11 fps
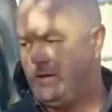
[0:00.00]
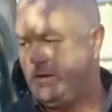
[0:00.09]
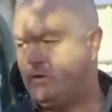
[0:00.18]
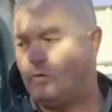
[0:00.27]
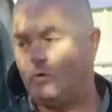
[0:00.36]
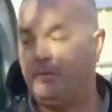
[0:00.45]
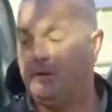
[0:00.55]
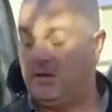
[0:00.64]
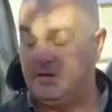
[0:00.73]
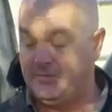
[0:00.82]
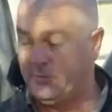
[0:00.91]
Now you could
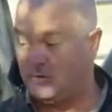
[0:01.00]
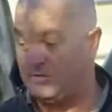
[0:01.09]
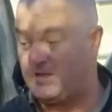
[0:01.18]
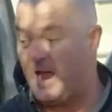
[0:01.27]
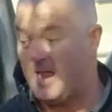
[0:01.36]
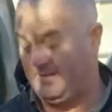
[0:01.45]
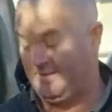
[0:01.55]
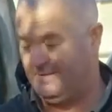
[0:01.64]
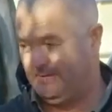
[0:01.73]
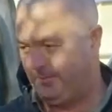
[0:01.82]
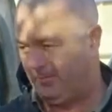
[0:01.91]
be in a different state
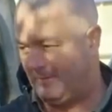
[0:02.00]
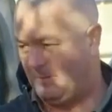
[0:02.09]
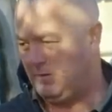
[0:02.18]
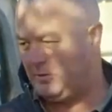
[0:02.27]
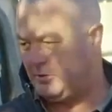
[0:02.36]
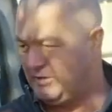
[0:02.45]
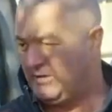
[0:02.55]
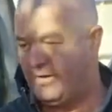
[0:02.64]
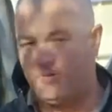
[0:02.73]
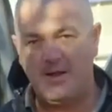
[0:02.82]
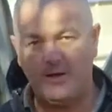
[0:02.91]
because you
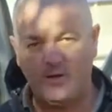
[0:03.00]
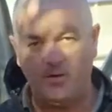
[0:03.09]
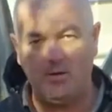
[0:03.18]
get around a